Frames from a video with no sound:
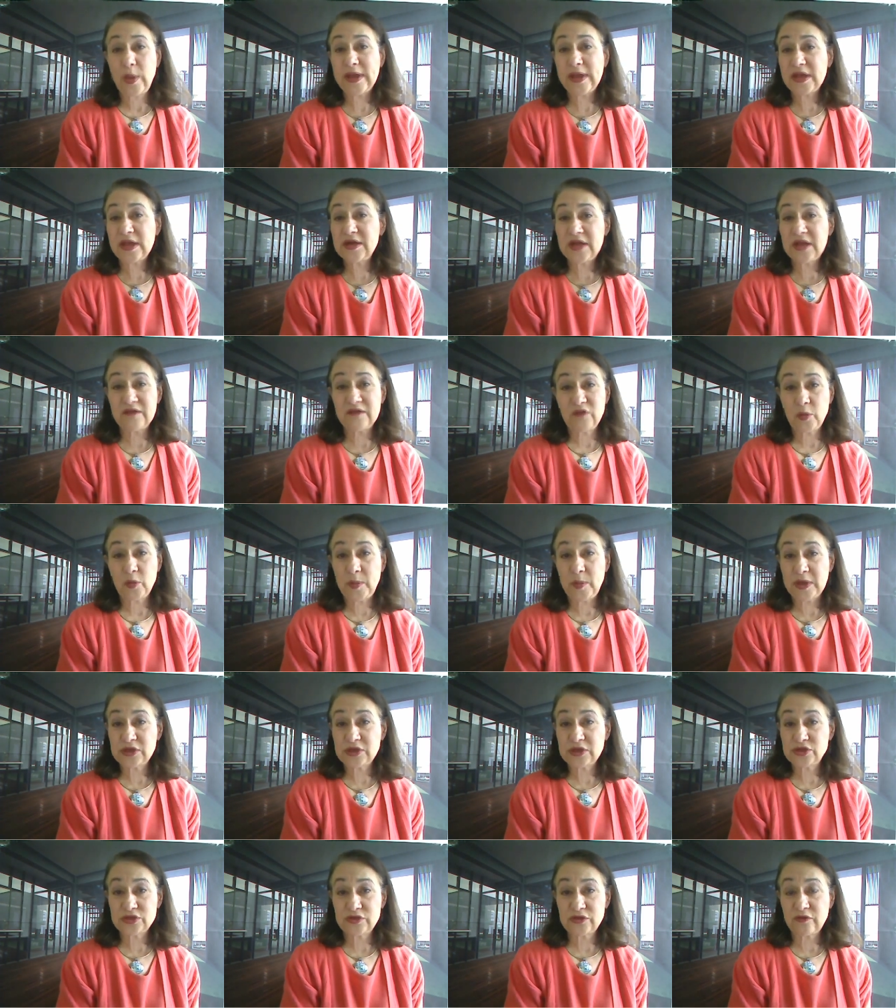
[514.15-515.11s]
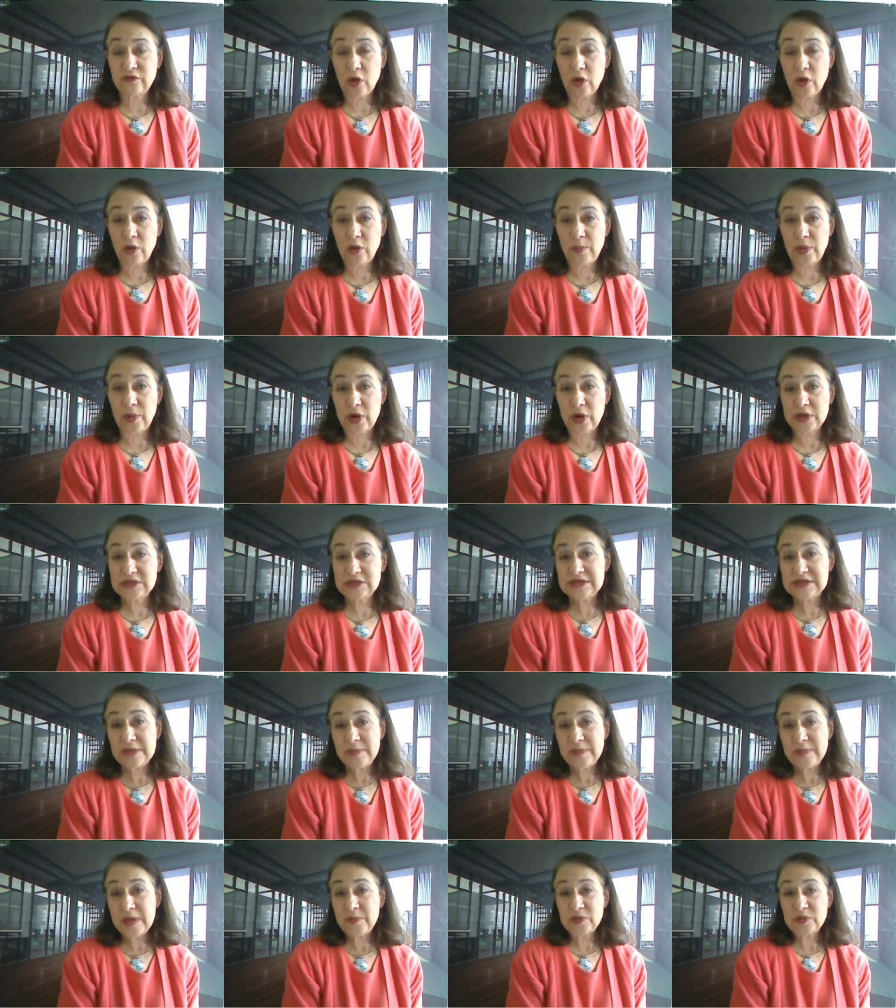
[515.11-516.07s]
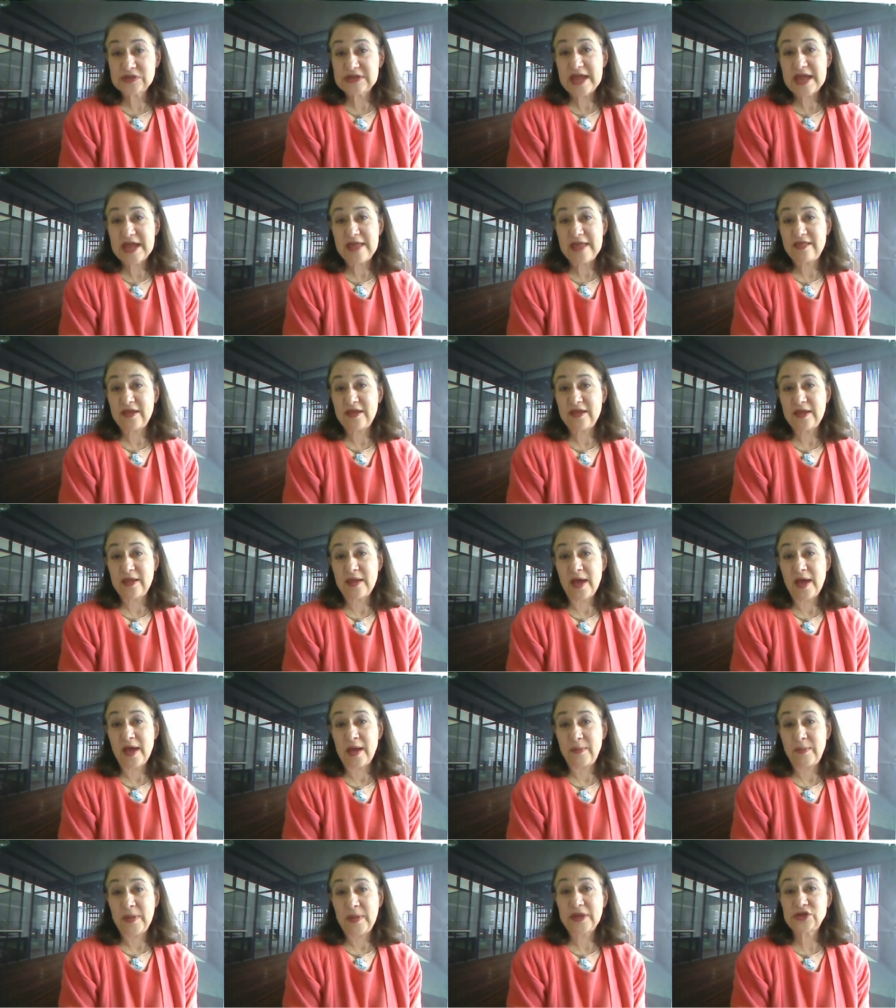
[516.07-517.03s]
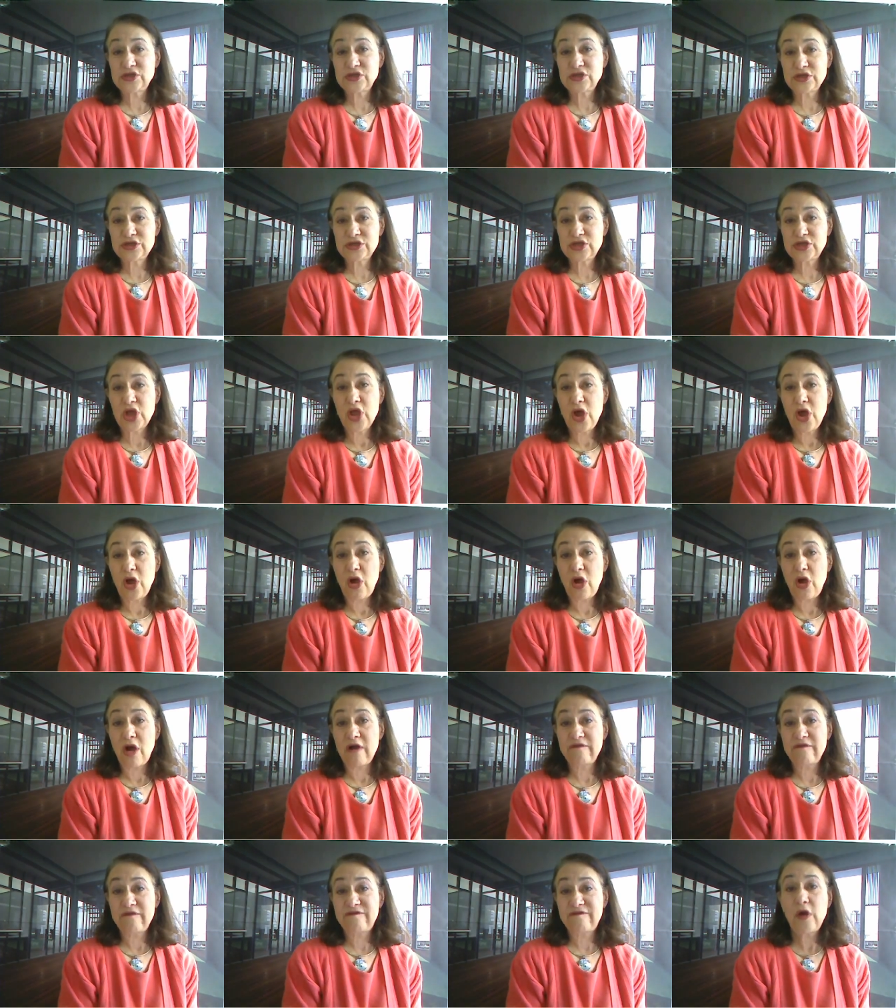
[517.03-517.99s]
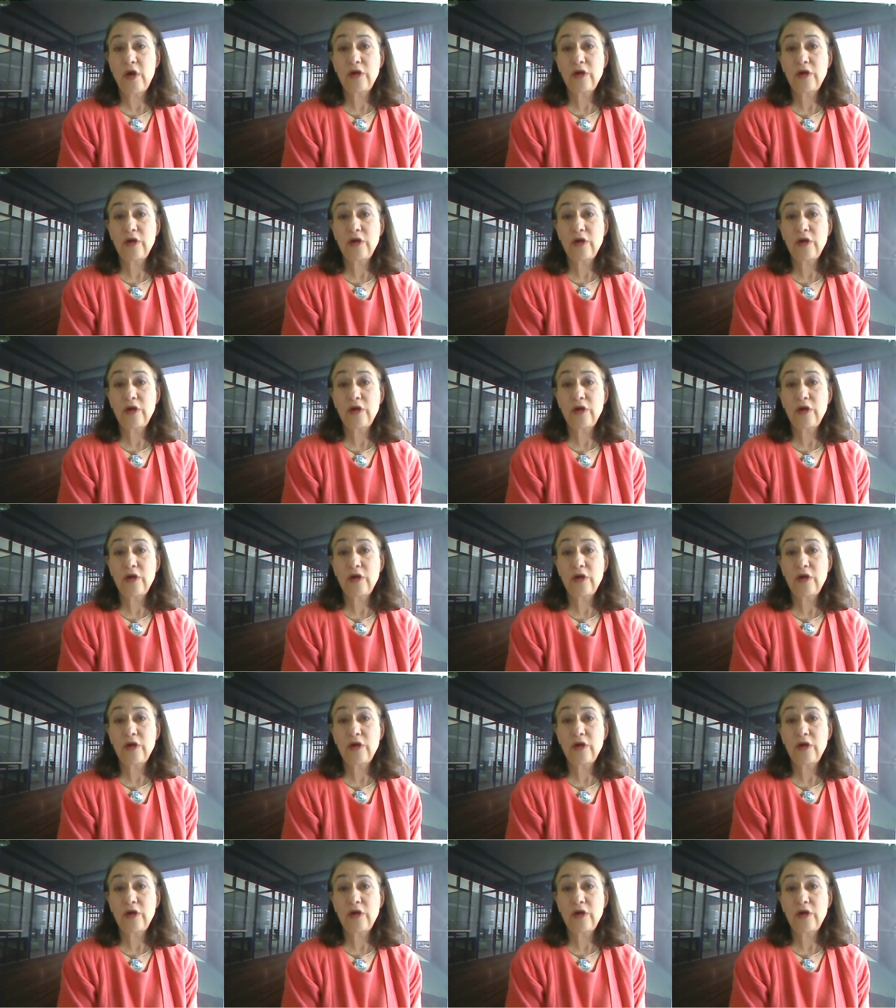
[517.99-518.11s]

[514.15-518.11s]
We can give you pictures of gold bars. Some people say the uh, pictures are